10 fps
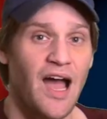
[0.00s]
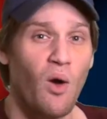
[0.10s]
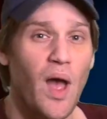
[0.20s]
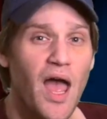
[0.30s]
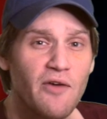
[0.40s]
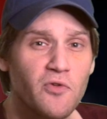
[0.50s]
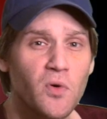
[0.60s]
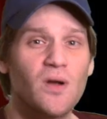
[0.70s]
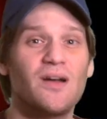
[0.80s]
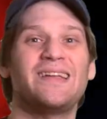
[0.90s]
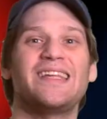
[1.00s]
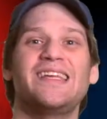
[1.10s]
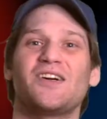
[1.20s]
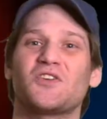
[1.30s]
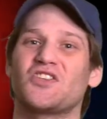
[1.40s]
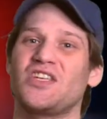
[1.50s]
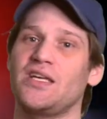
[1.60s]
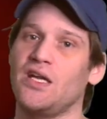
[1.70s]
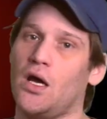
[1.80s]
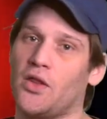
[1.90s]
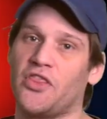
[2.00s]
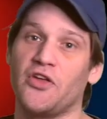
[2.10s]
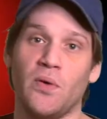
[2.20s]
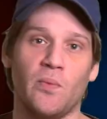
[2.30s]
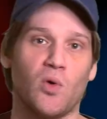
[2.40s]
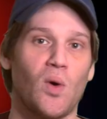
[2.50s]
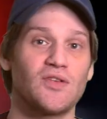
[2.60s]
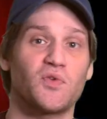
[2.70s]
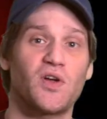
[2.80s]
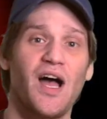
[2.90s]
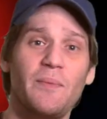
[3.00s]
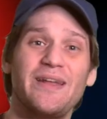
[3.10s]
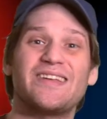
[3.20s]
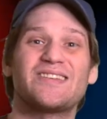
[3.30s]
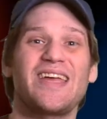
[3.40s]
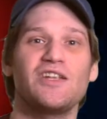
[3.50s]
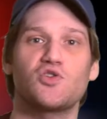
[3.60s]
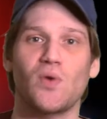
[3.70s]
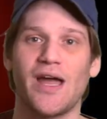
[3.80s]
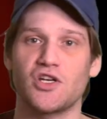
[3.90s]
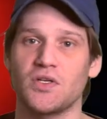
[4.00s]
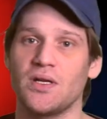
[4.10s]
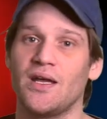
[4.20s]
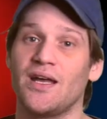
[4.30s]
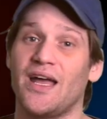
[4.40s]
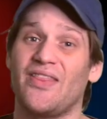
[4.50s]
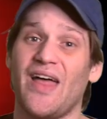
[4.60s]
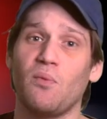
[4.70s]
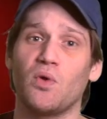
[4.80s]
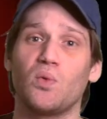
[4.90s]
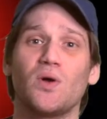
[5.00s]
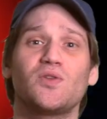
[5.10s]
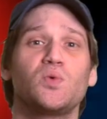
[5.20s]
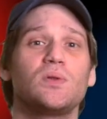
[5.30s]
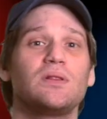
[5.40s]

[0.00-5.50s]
However, an ERC Ethereum request for comment has gained traction, and that would look to